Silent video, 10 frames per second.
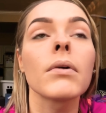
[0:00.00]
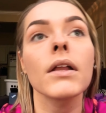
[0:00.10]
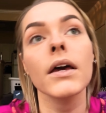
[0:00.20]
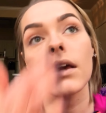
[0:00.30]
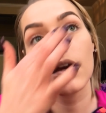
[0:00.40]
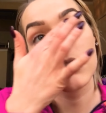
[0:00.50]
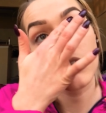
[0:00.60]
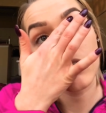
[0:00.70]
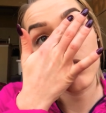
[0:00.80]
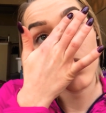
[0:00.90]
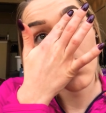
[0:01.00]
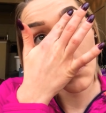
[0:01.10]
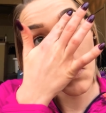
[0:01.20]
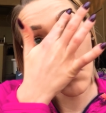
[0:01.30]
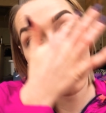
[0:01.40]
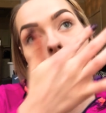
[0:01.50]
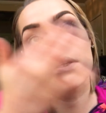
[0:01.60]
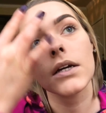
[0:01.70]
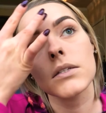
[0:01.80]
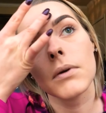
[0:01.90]
But like seriously, what's
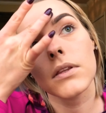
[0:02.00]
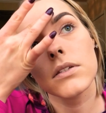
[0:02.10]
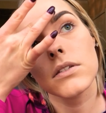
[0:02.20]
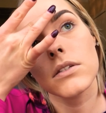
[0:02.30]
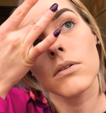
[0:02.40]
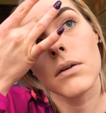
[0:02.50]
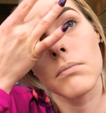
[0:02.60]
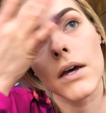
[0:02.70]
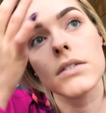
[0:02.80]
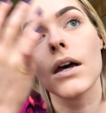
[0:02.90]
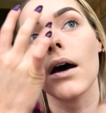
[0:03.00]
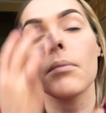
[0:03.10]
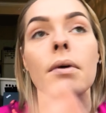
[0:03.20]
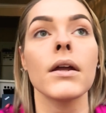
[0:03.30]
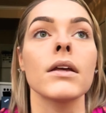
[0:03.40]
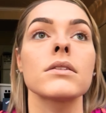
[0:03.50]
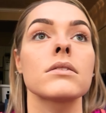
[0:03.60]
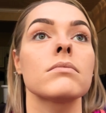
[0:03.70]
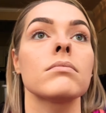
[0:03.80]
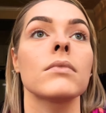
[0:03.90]
nice about this is you can mess up and it's
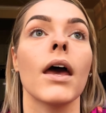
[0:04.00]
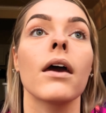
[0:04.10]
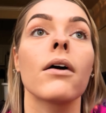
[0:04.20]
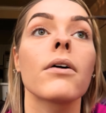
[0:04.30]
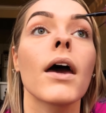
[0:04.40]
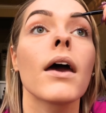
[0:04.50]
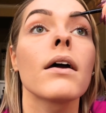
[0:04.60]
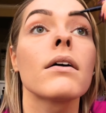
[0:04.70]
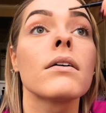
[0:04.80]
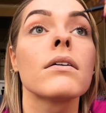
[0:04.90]
a-okay.